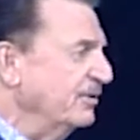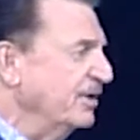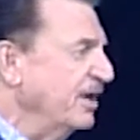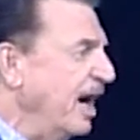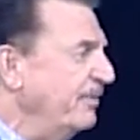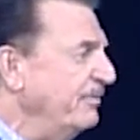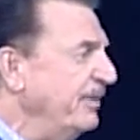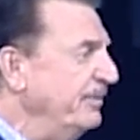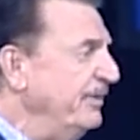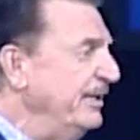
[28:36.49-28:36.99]

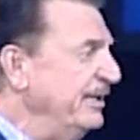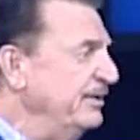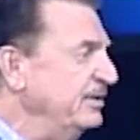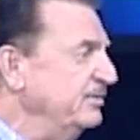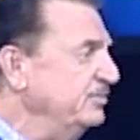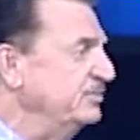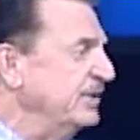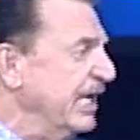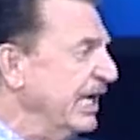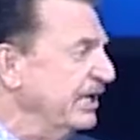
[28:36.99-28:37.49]
God may be
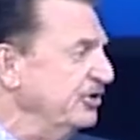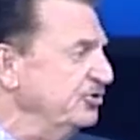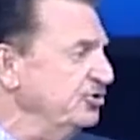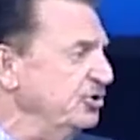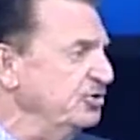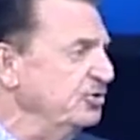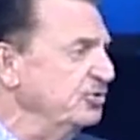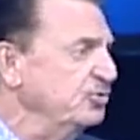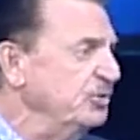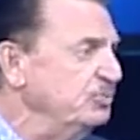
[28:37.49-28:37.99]
taking
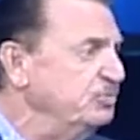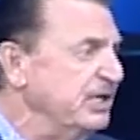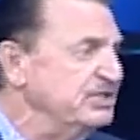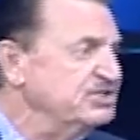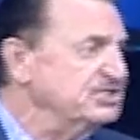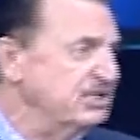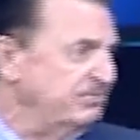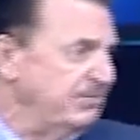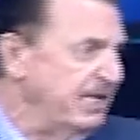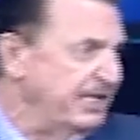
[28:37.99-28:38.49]
you to replace
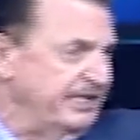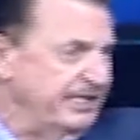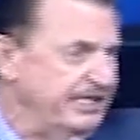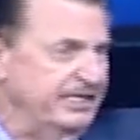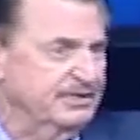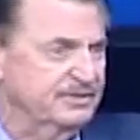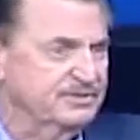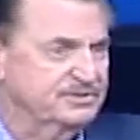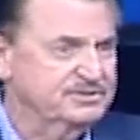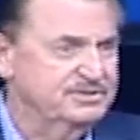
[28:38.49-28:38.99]
somebody
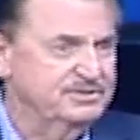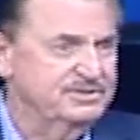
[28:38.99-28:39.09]
else.